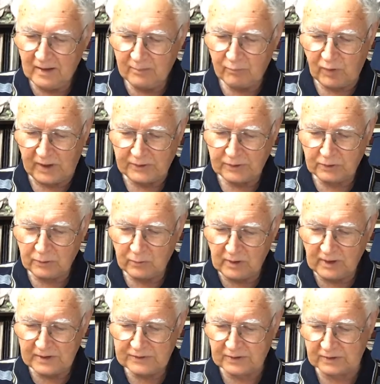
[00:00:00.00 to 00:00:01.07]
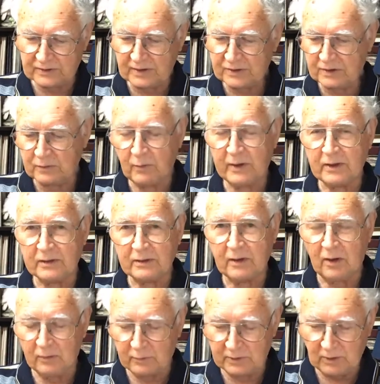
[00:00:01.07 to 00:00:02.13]
Practical classics, that's the one
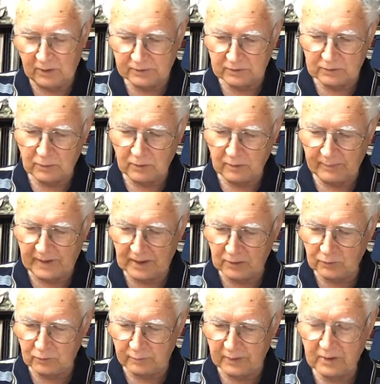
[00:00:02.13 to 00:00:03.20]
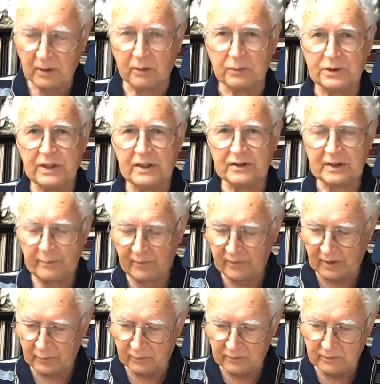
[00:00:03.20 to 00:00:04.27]
I would like to talk about a little bit. I'll share some of
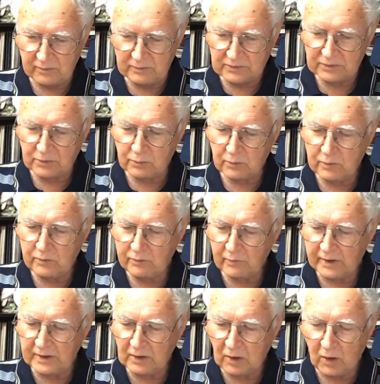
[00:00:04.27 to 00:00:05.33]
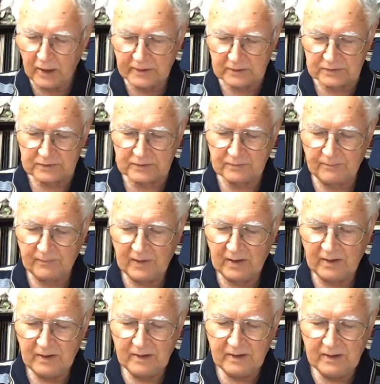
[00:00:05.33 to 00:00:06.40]
that with you. Screw thread Leicas.
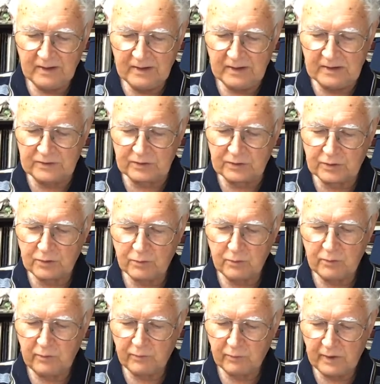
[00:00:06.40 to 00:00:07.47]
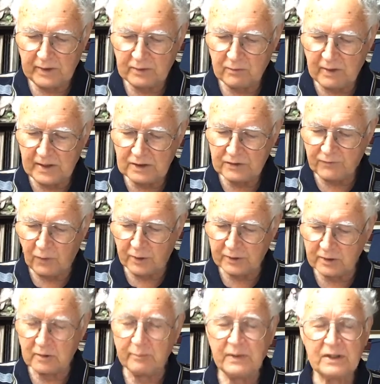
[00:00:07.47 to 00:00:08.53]
Is a screw thread
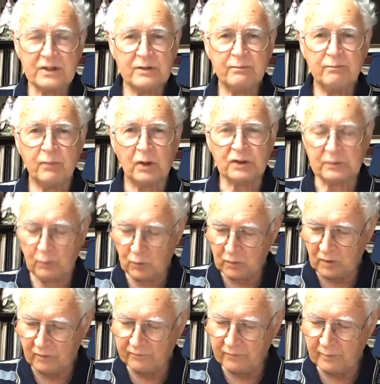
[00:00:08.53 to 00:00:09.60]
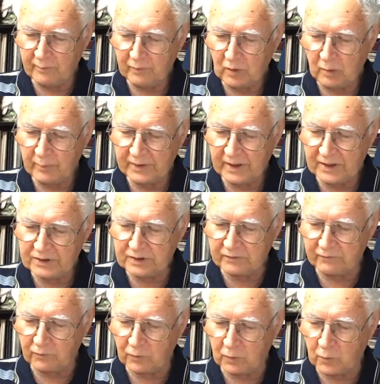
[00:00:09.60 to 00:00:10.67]
rangefinder the best possible combination
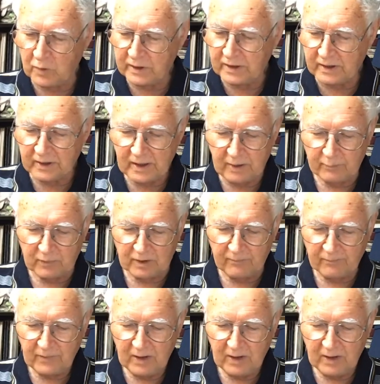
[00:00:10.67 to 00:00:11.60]
for a working camera?